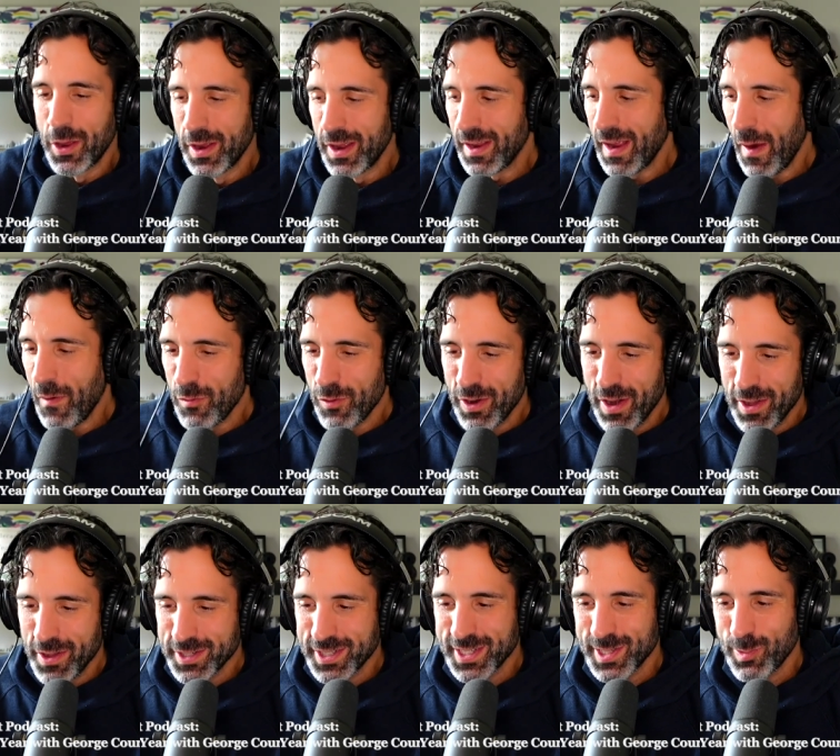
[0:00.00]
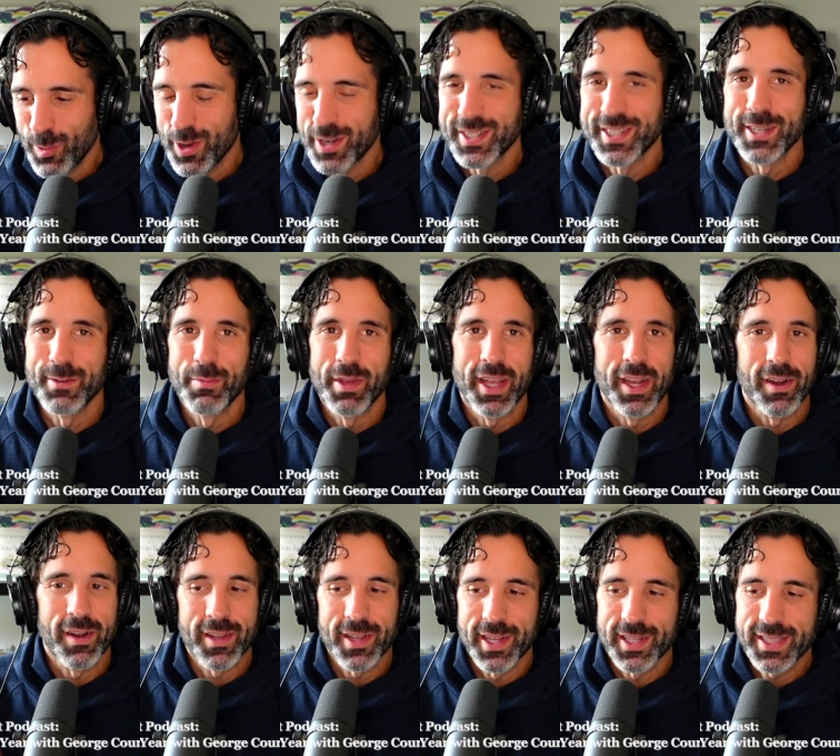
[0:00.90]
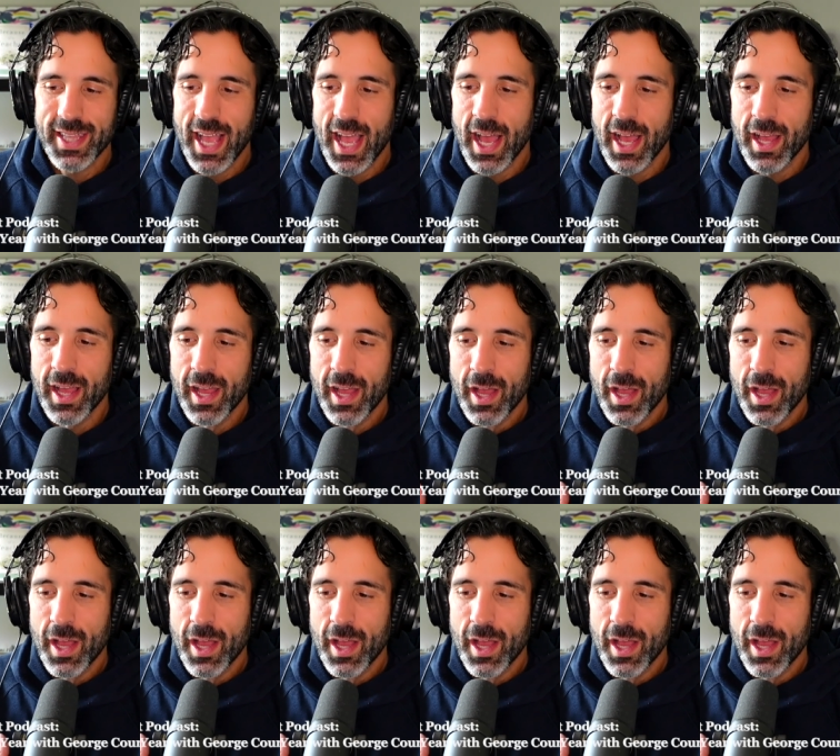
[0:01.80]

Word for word: everyone else is worse than me or like that.